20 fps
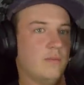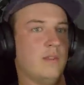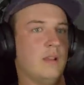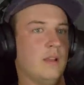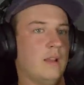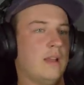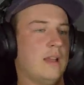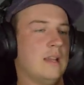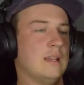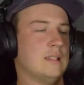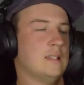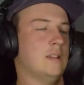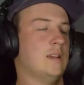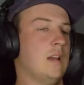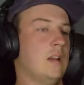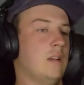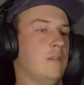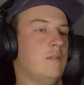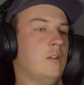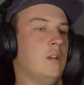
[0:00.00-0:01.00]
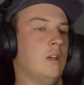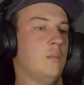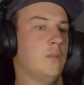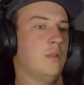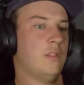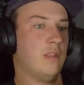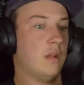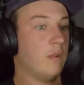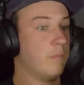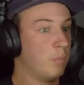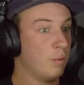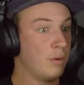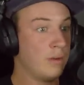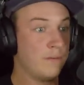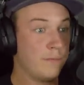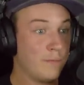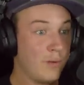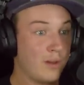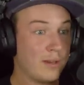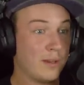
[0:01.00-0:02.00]
I guess they're kind of funny, but they're pretty
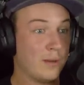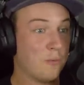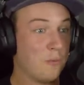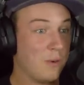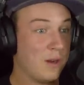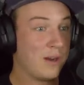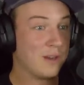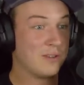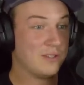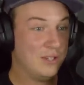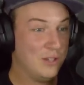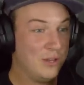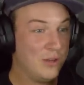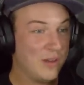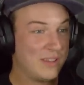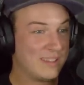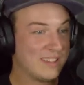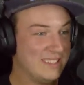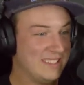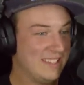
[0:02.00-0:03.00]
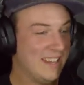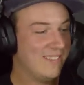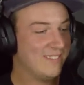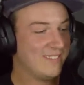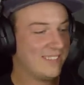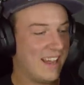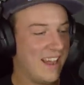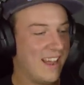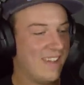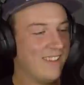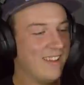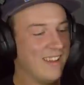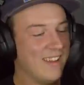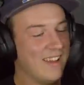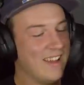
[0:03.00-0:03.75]
fucking weird too at the same time.